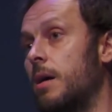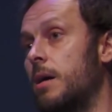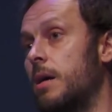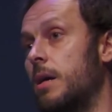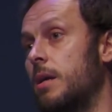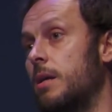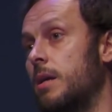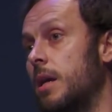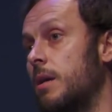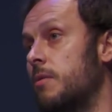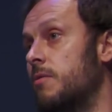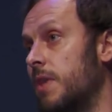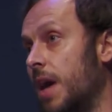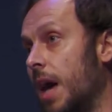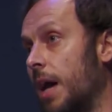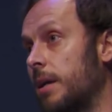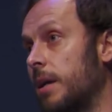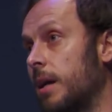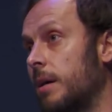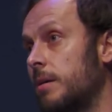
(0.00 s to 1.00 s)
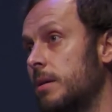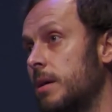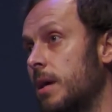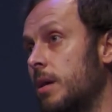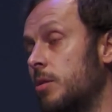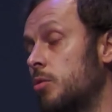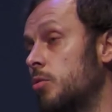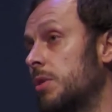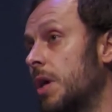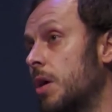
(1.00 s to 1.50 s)
in, in Vienna
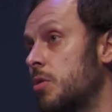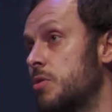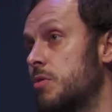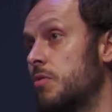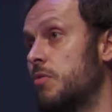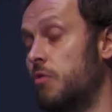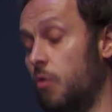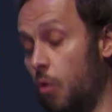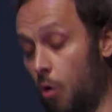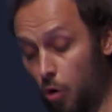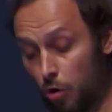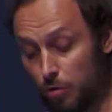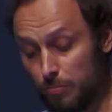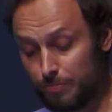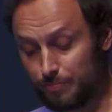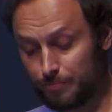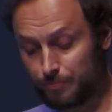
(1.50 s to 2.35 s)
in two thousand four,